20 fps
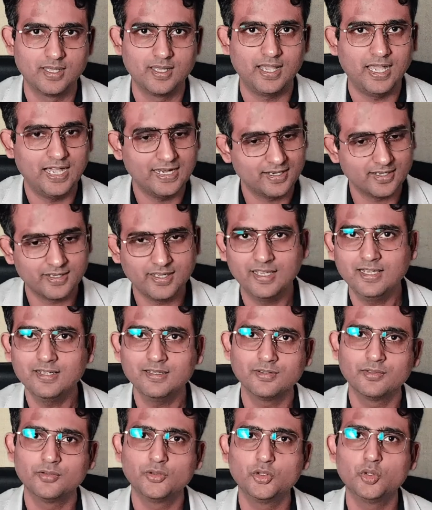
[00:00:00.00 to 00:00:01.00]
And
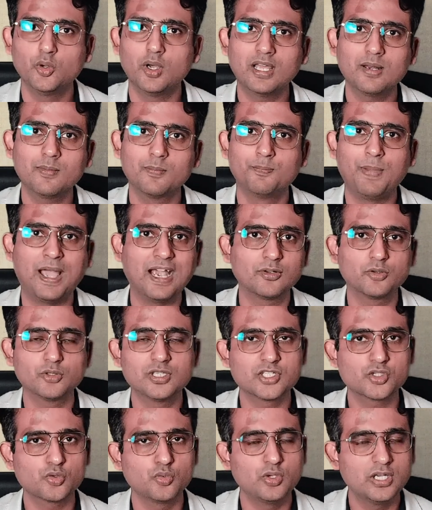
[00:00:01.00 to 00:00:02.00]
again, you are back to the
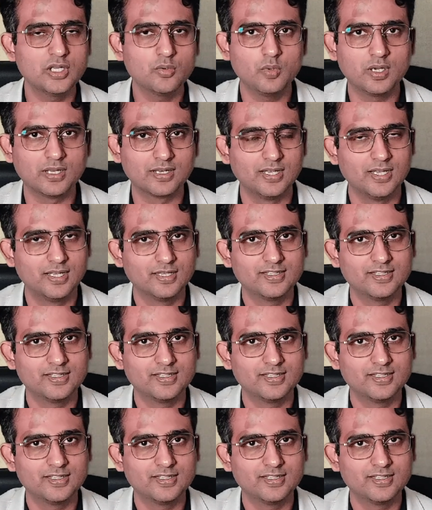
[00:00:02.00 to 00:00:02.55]
square one.